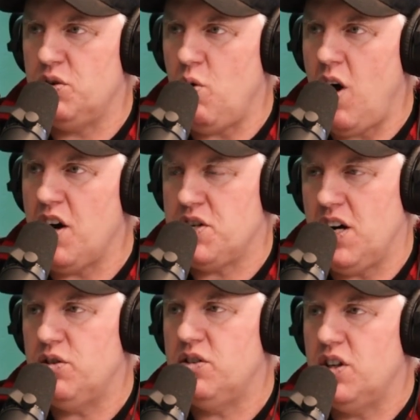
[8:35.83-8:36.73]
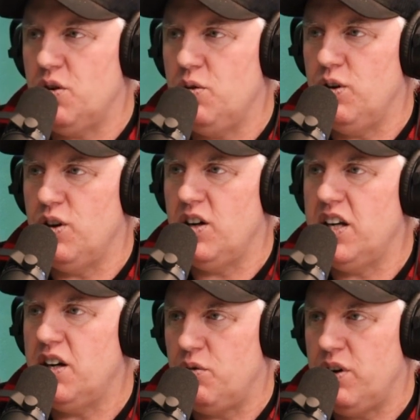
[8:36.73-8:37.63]
to wash out the cooler
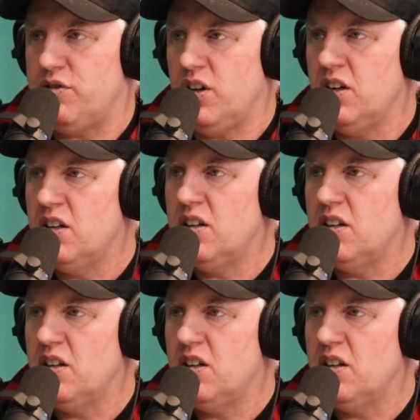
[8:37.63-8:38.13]
in a river,